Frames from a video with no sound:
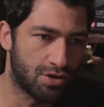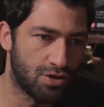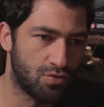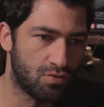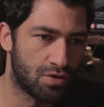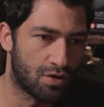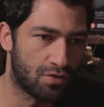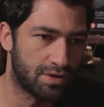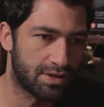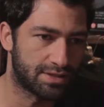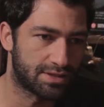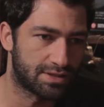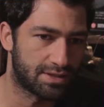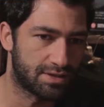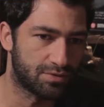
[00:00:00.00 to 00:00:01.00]
You
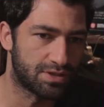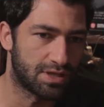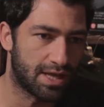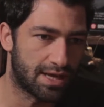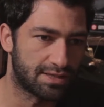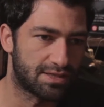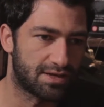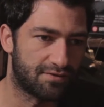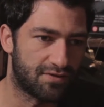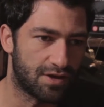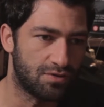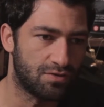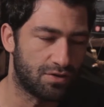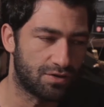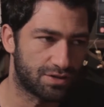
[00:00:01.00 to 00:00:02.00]
noticed, there was a lot of stuff
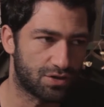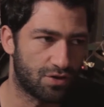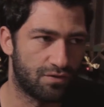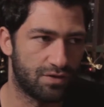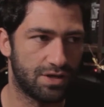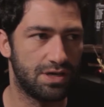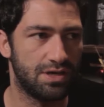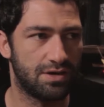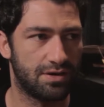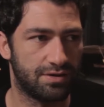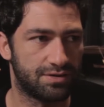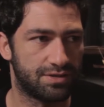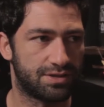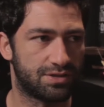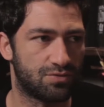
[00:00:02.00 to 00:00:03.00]
that you noticed over the
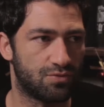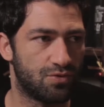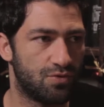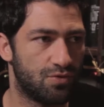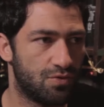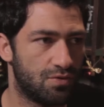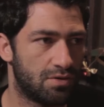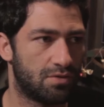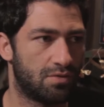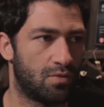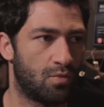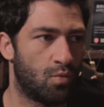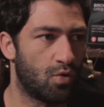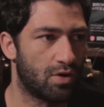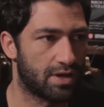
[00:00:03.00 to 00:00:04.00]
years through
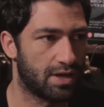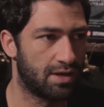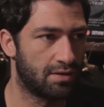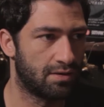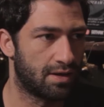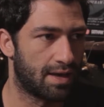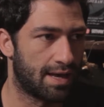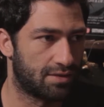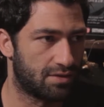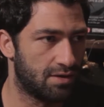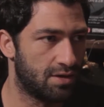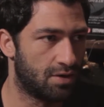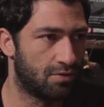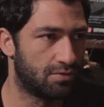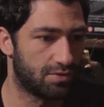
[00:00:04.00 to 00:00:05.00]
working at,
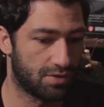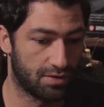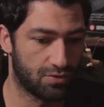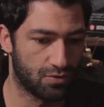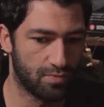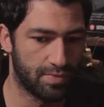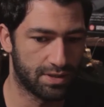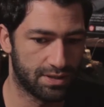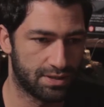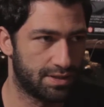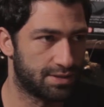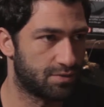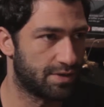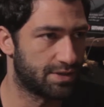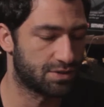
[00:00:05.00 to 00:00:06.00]
and through building
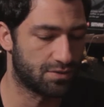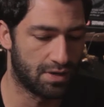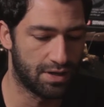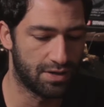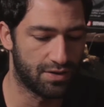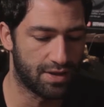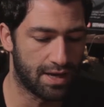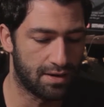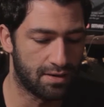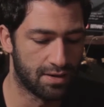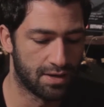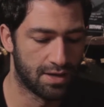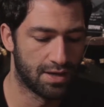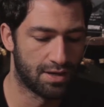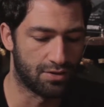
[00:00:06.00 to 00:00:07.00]
this restaurant, that
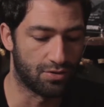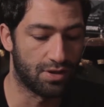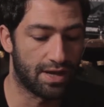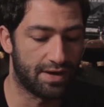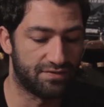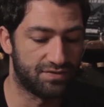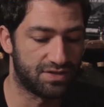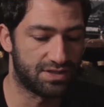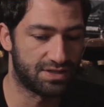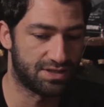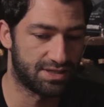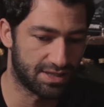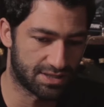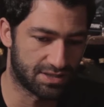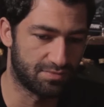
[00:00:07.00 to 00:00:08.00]
there are a lot of
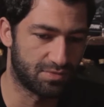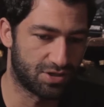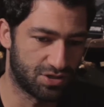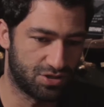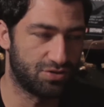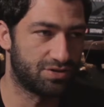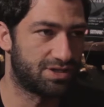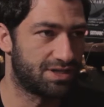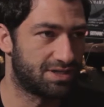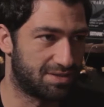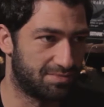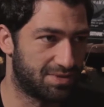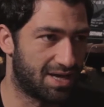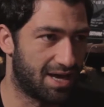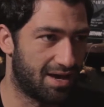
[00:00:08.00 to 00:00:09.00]
systems, because you're a
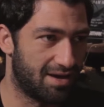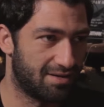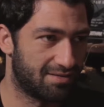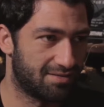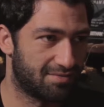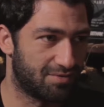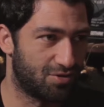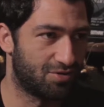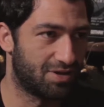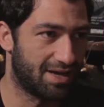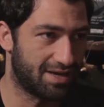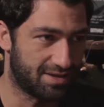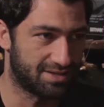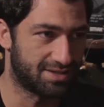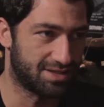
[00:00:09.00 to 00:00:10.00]
systems guy, you're
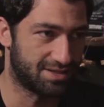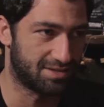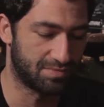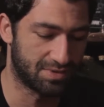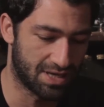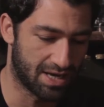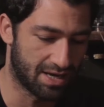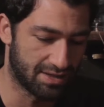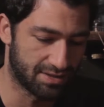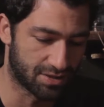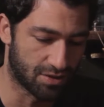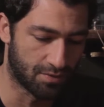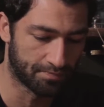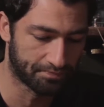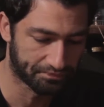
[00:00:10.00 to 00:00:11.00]
like the systems guy. And
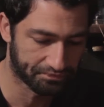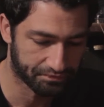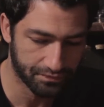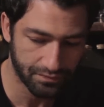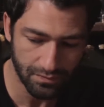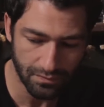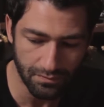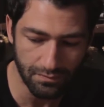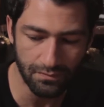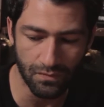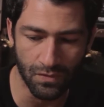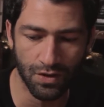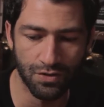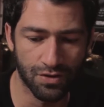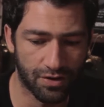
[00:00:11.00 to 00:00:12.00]
so
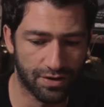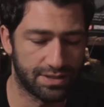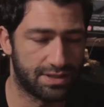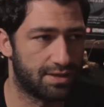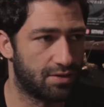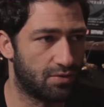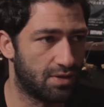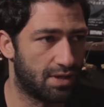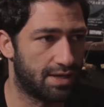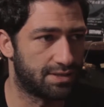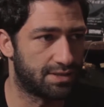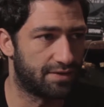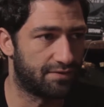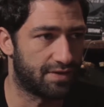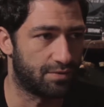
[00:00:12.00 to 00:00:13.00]
you noticed that there were a lot of
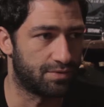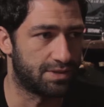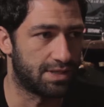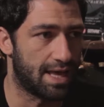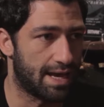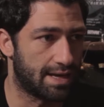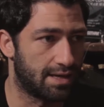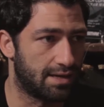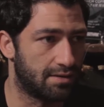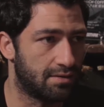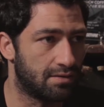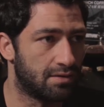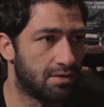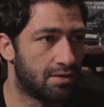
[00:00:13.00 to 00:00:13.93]
stuff that was lacking